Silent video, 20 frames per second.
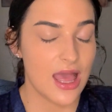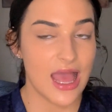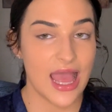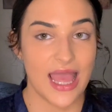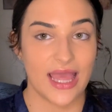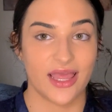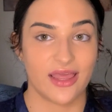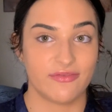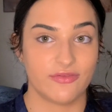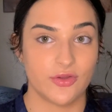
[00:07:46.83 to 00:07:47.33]

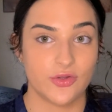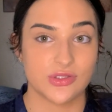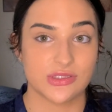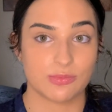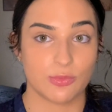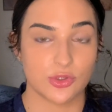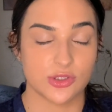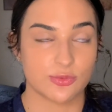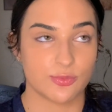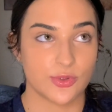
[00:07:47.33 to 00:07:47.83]
I have
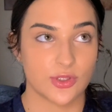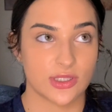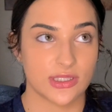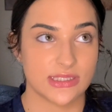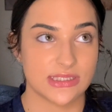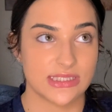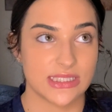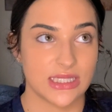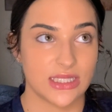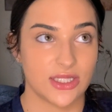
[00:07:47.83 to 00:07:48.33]
used multiple
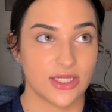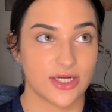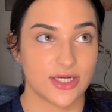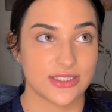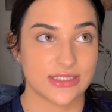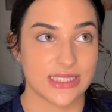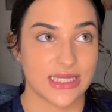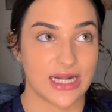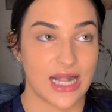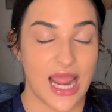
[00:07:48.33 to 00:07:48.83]

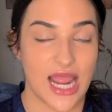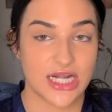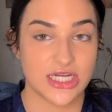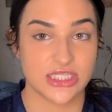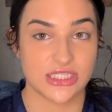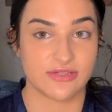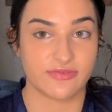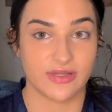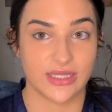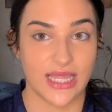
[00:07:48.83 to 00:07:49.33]
concealers and I
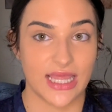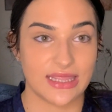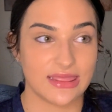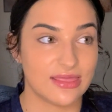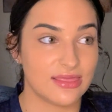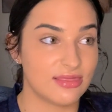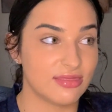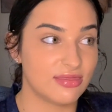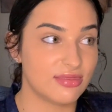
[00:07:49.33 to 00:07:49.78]
just feel like,